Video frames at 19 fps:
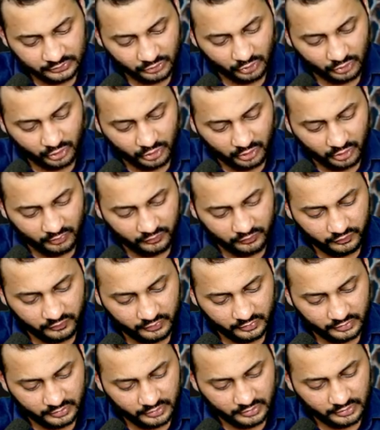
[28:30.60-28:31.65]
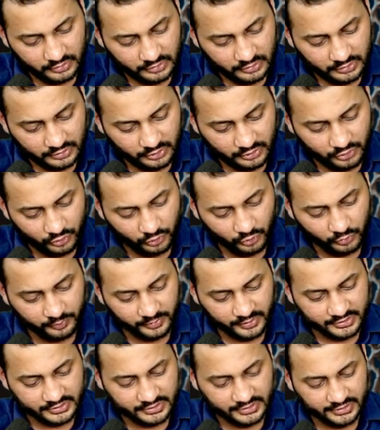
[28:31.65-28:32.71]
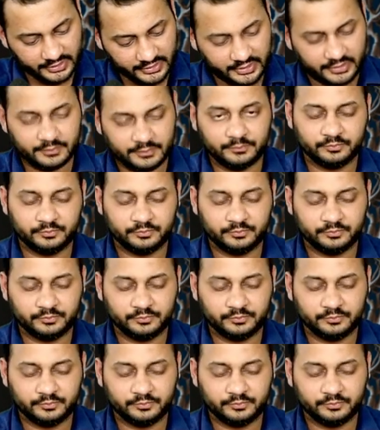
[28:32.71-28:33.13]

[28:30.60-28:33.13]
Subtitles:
of 2%.